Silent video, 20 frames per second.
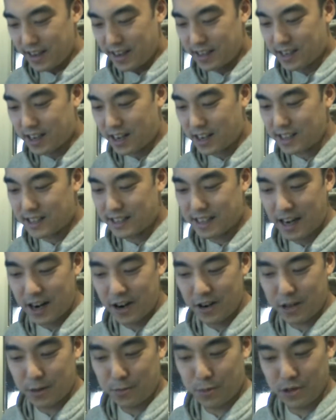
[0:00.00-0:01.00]
it's kind of
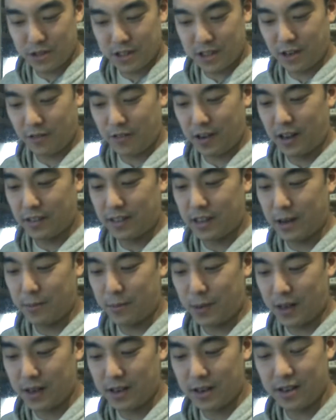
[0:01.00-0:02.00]
scary to put yourself out there,
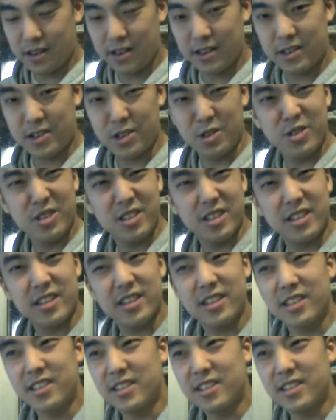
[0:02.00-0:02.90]
but do it.